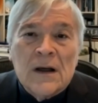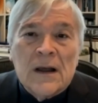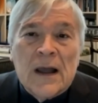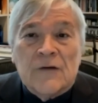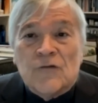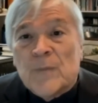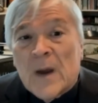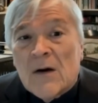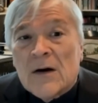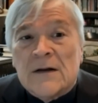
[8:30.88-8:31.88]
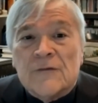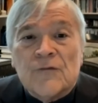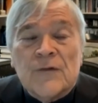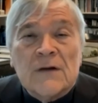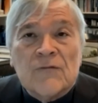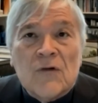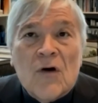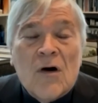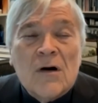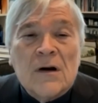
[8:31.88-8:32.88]
and disparities that have
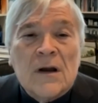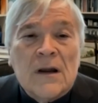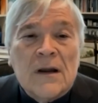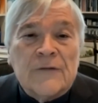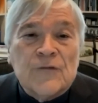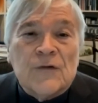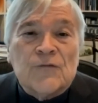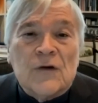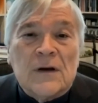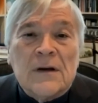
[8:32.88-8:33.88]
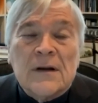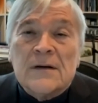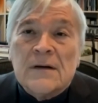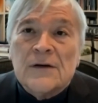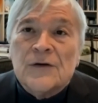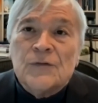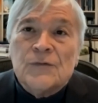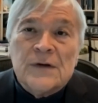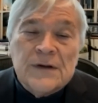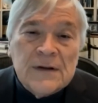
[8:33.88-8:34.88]
long existed continue
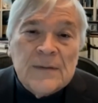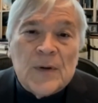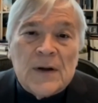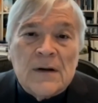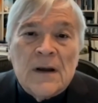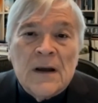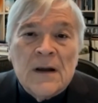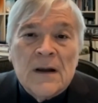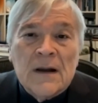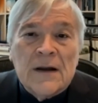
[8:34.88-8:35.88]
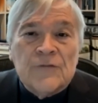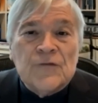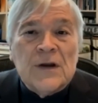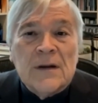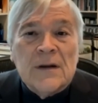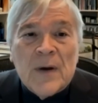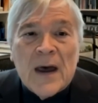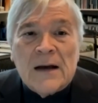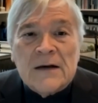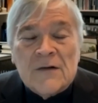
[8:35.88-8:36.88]
to deepen as the
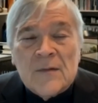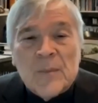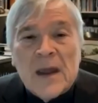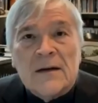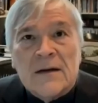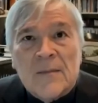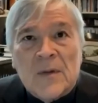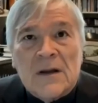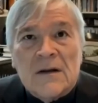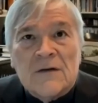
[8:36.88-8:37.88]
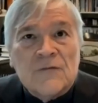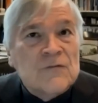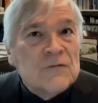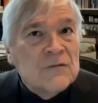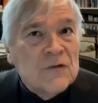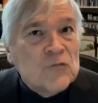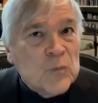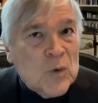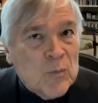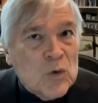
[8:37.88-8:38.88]
impact of the pandemic is
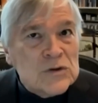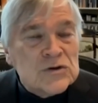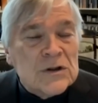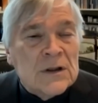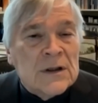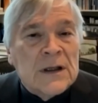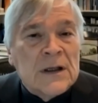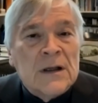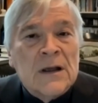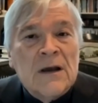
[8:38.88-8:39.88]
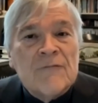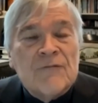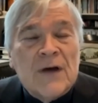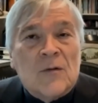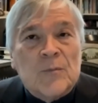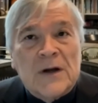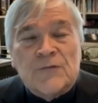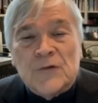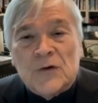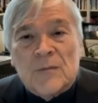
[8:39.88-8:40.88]
disproportionately felt by
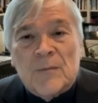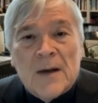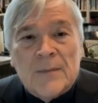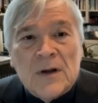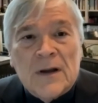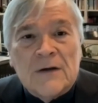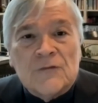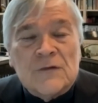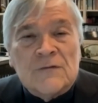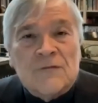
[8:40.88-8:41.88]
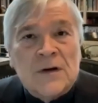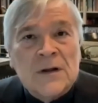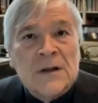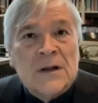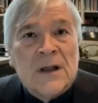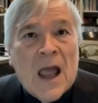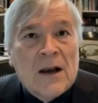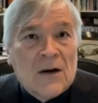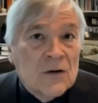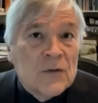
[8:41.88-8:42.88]
certain populations,
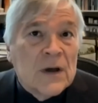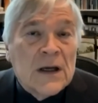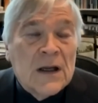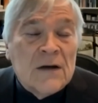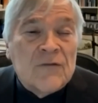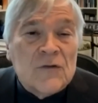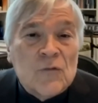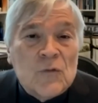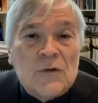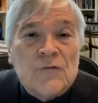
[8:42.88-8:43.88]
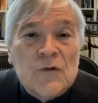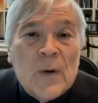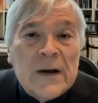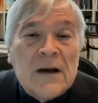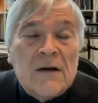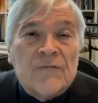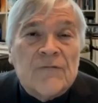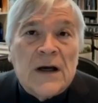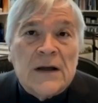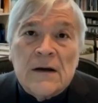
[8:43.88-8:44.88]
including individuals who
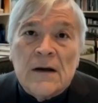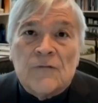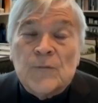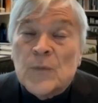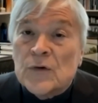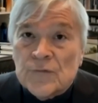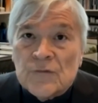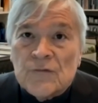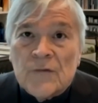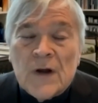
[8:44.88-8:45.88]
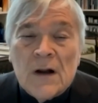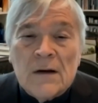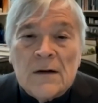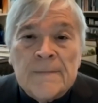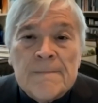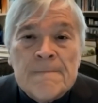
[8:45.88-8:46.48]
identify as persons of color.